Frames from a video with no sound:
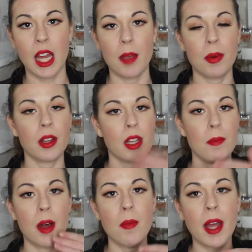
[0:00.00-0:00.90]
I put a
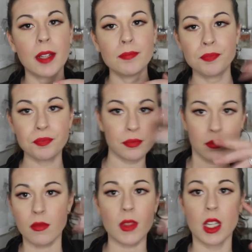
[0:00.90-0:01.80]
lip balm on,
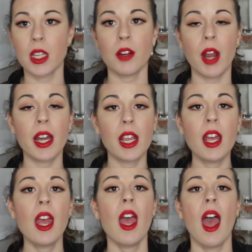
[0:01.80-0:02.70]
I get
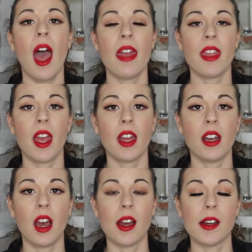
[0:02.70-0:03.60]
ready, and then